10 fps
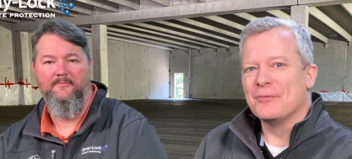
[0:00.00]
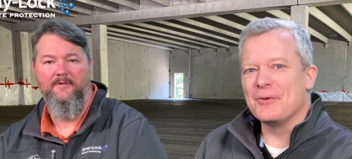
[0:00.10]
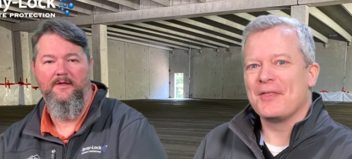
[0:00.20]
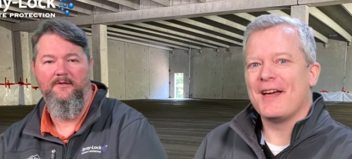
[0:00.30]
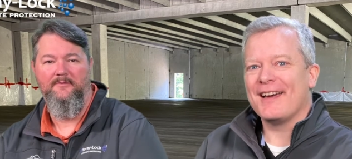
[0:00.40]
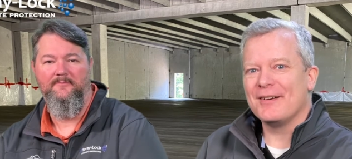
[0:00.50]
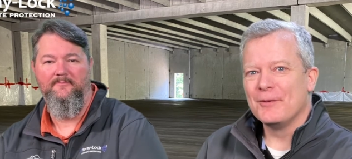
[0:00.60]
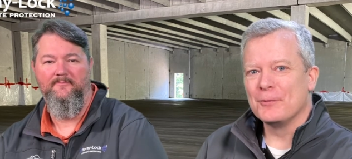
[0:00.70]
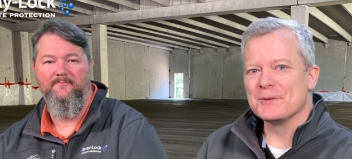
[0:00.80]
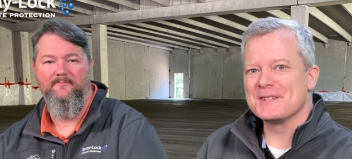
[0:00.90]
Speaker 1: with that,
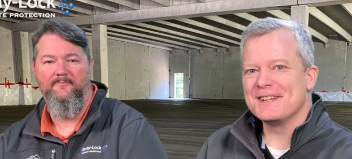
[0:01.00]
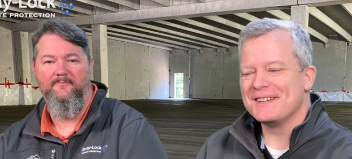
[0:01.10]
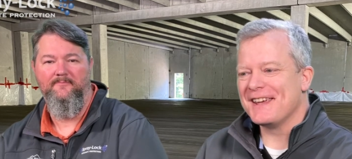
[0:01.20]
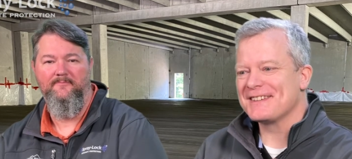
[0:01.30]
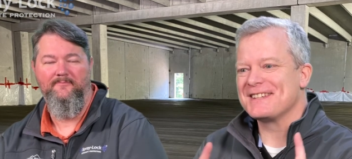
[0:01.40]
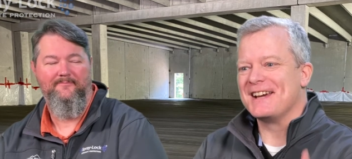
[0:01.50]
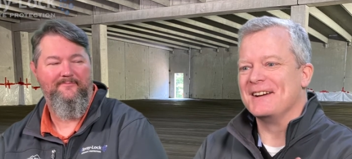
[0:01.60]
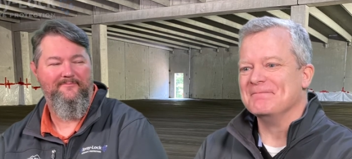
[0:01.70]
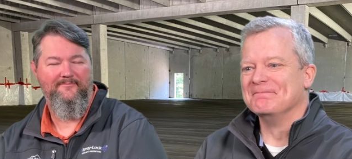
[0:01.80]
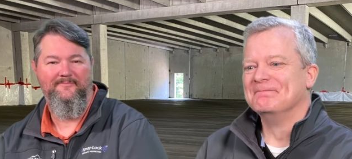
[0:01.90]
we'll see you next
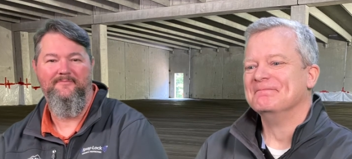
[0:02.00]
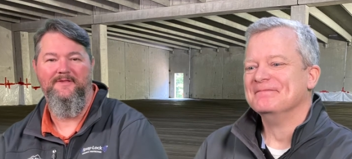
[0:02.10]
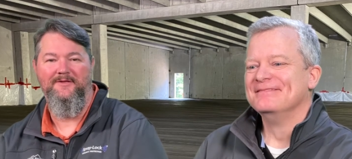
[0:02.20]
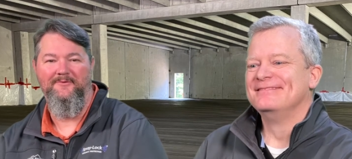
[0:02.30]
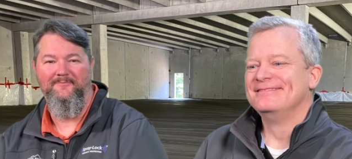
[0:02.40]
time. Thank